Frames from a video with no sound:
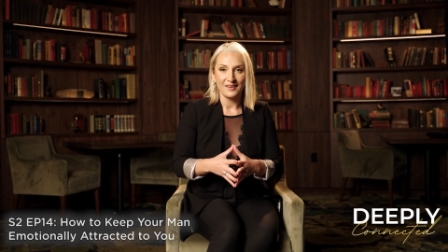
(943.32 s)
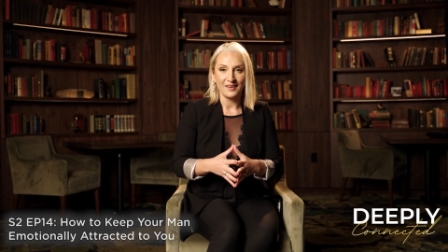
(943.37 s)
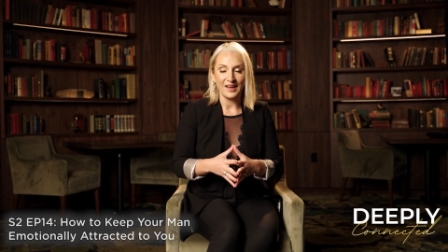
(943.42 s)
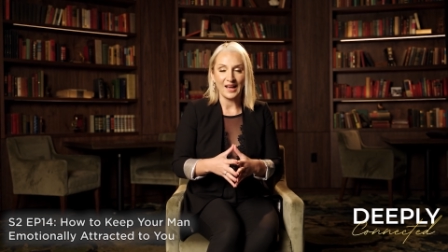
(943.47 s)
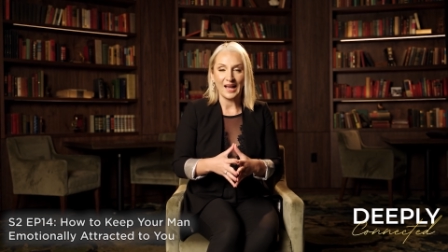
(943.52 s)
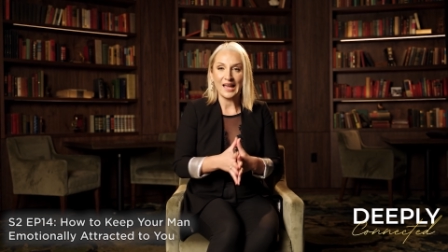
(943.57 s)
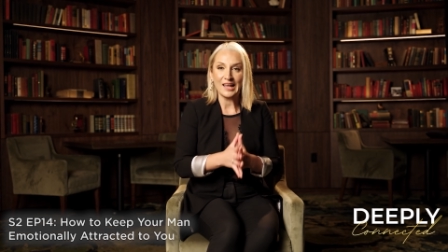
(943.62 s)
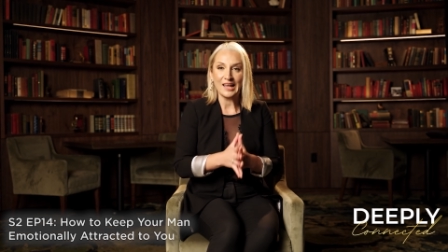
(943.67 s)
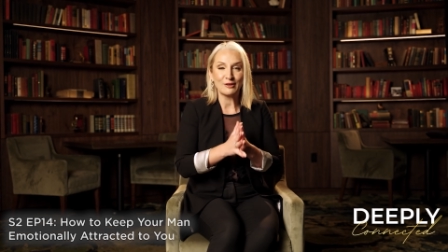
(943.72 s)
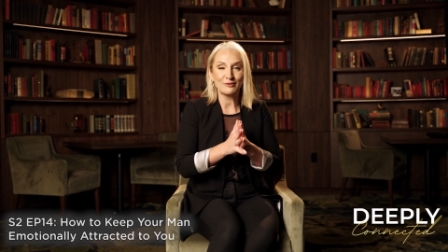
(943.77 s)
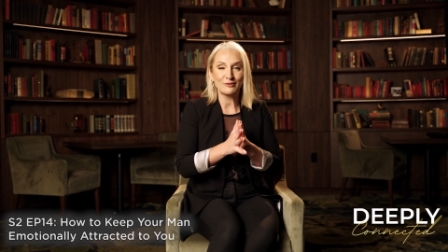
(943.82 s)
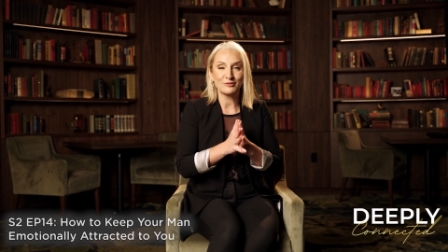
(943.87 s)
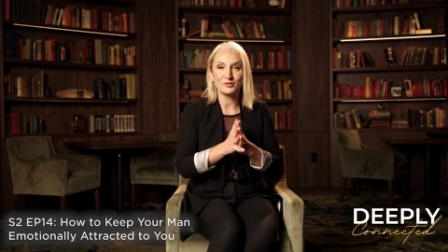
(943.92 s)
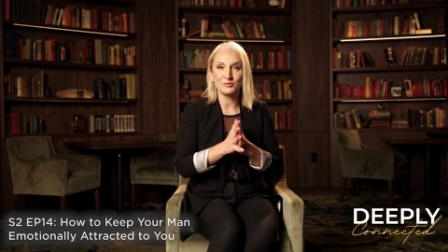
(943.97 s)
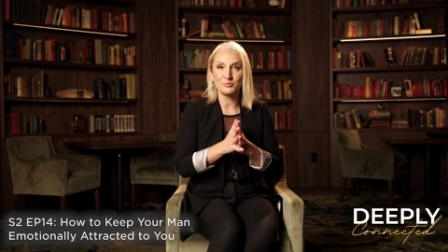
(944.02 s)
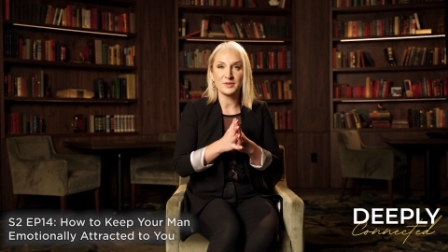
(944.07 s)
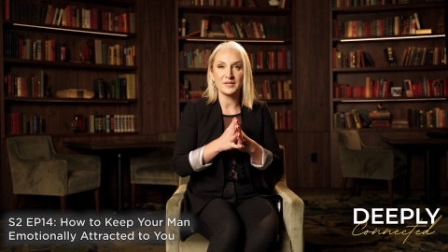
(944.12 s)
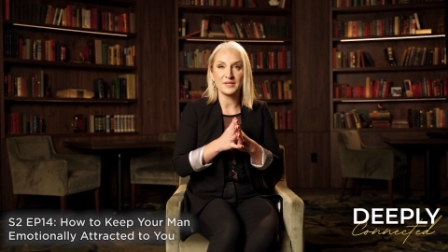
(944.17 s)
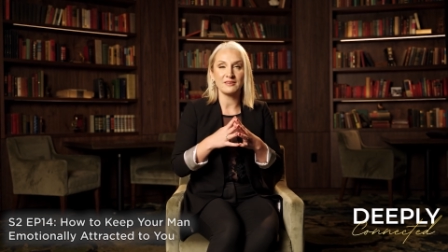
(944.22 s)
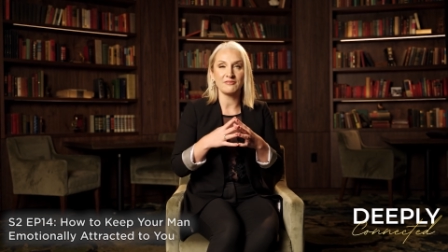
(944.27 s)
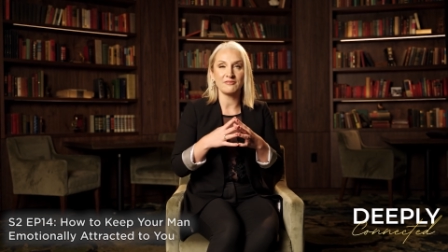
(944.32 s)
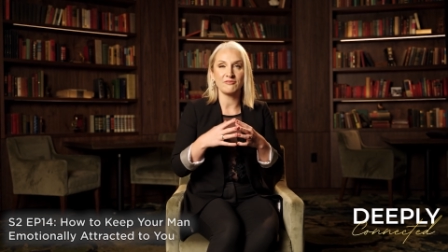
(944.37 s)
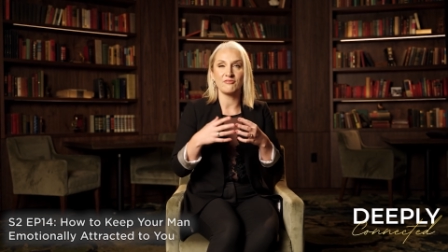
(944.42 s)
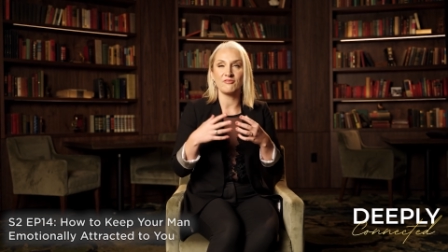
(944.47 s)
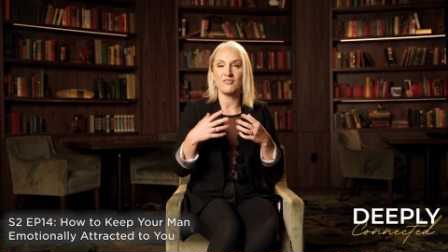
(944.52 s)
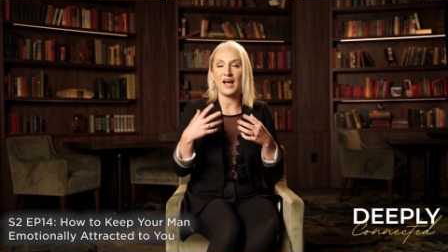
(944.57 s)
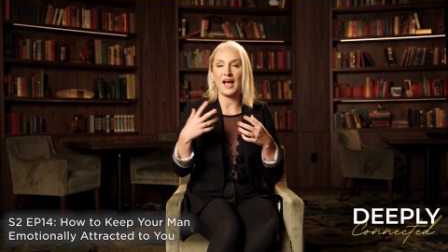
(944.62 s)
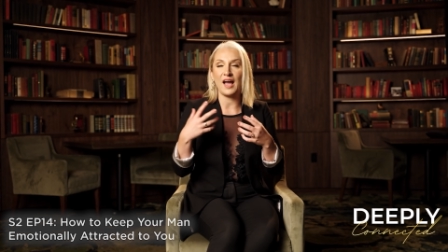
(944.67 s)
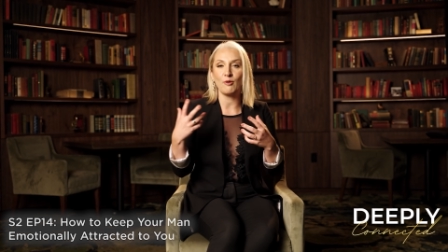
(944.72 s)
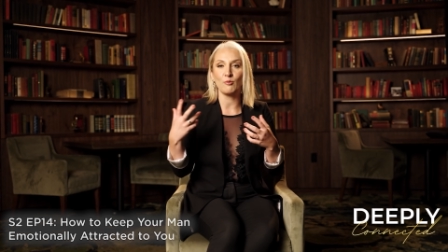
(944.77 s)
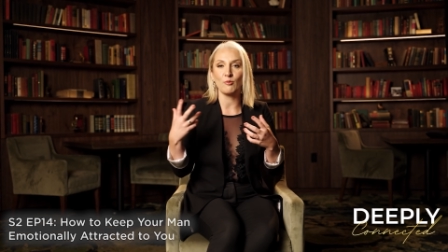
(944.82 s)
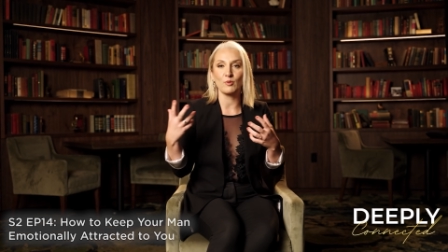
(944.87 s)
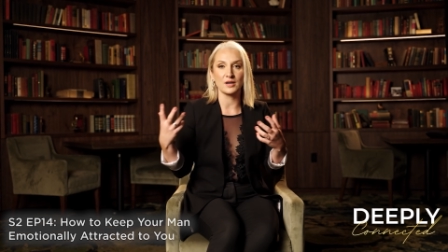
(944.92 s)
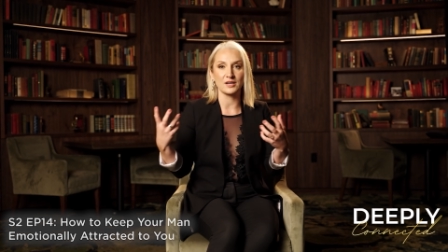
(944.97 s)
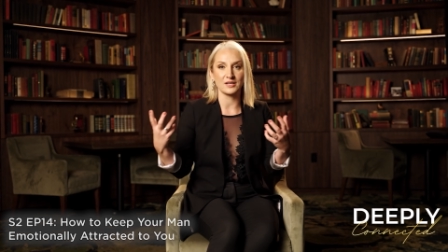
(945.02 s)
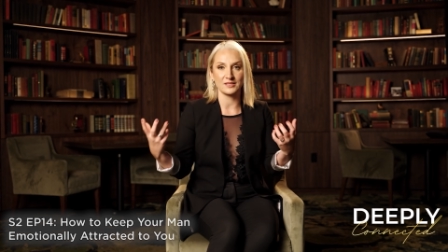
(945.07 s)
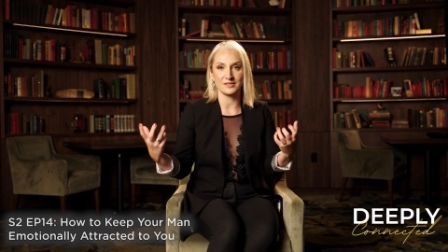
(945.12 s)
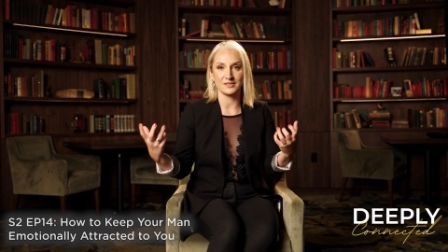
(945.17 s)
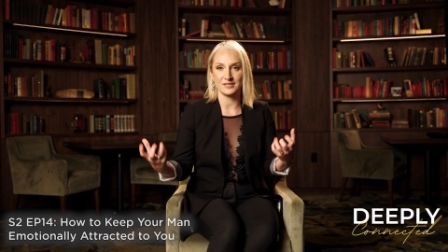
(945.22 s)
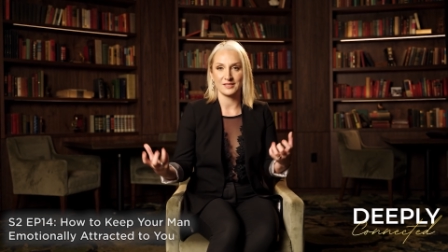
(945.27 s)
I love to be
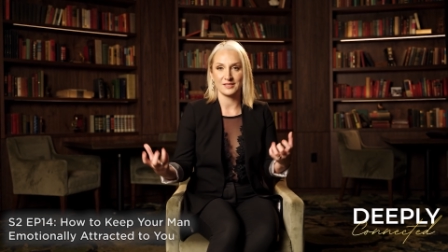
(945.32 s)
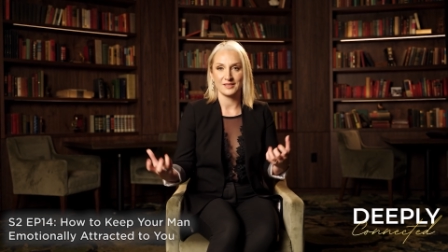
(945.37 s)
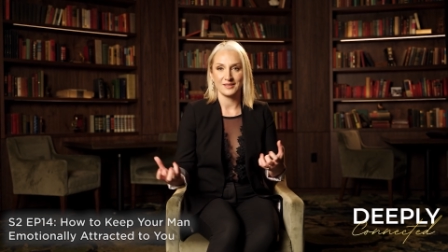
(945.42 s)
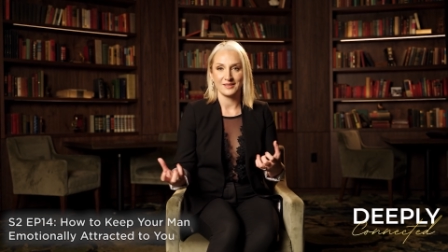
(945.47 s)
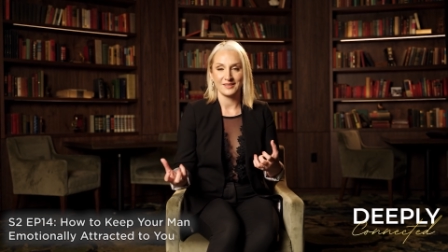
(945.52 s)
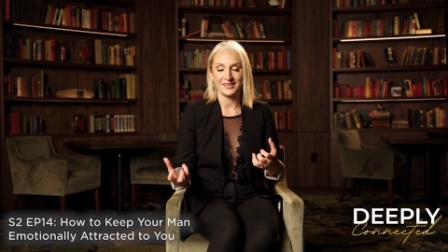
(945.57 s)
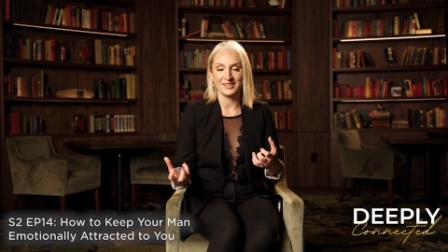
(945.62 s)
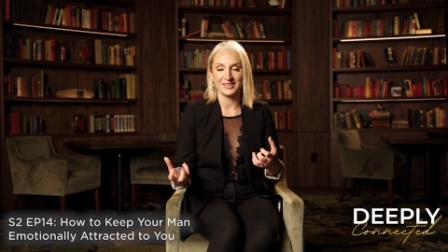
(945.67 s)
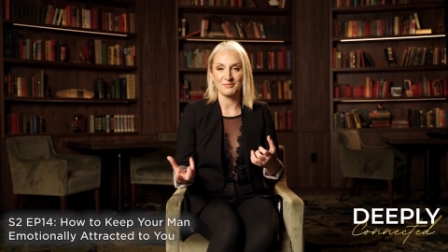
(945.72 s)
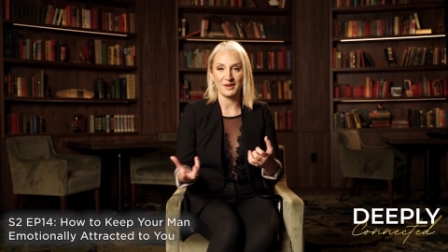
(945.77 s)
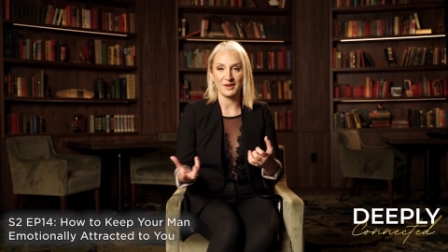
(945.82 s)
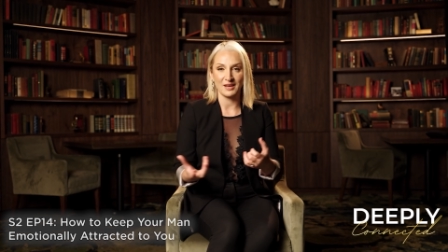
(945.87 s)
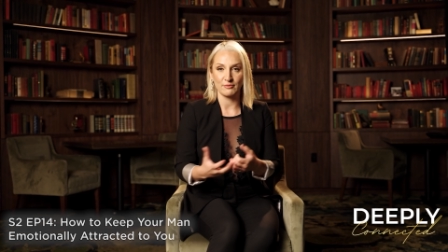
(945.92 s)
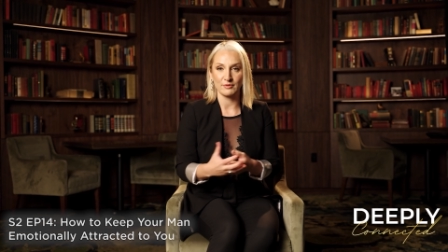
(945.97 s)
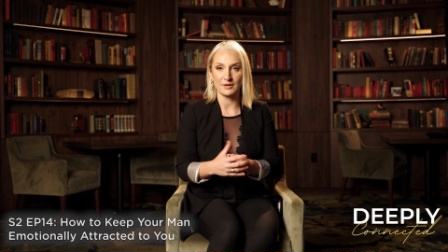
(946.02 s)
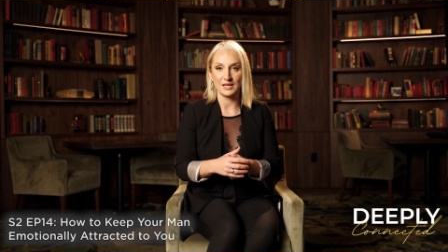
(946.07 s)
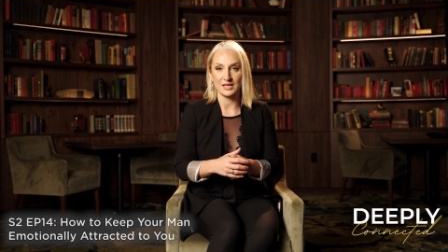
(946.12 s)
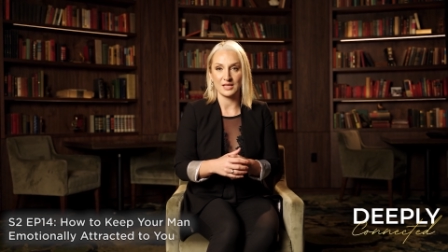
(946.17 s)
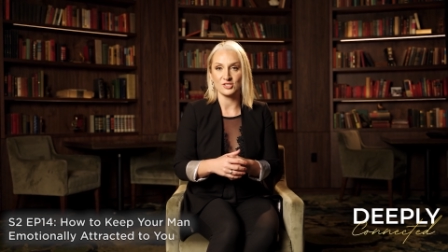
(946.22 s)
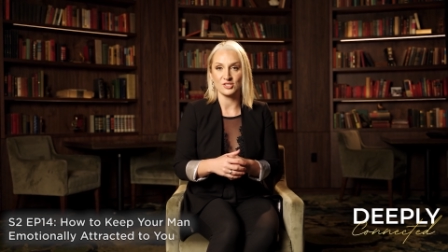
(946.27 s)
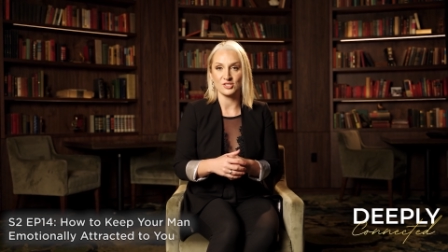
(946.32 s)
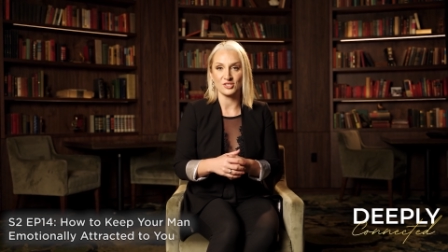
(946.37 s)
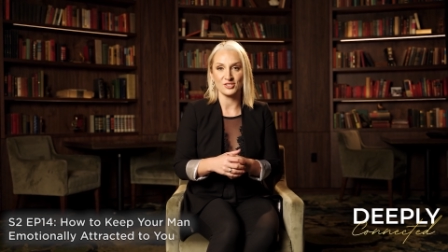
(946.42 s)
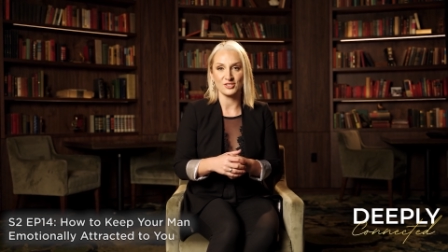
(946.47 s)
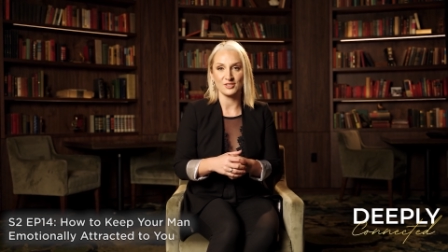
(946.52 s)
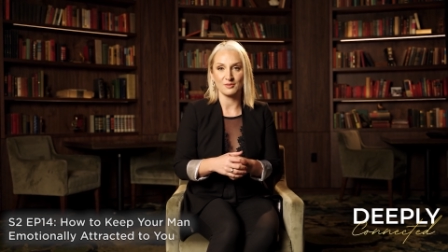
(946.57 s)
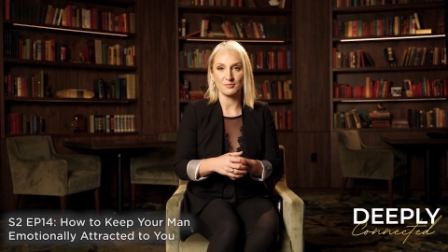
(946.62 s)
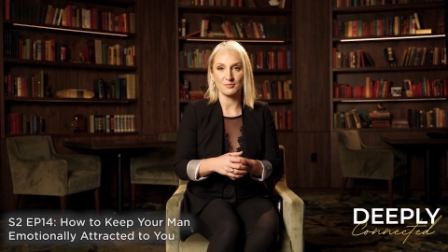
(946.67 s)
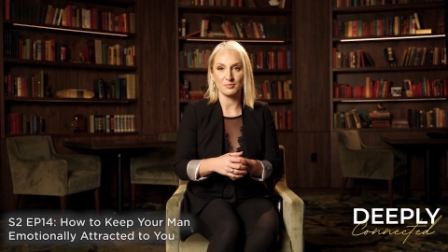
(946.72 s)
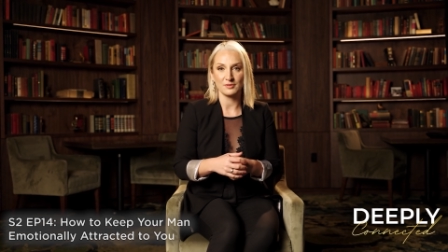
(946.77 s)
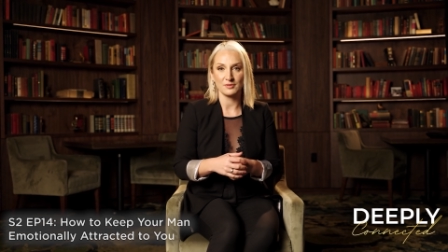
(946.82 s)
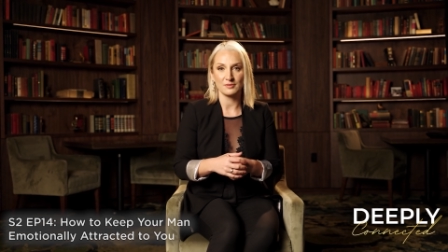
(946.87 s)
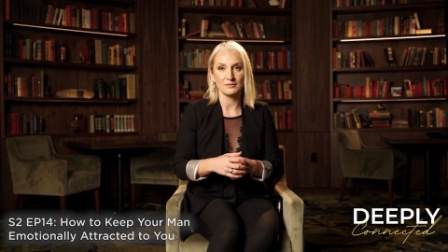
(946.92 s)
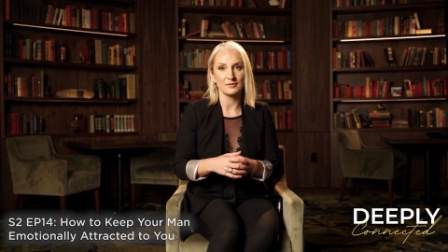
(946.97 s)
devoured in my relationship.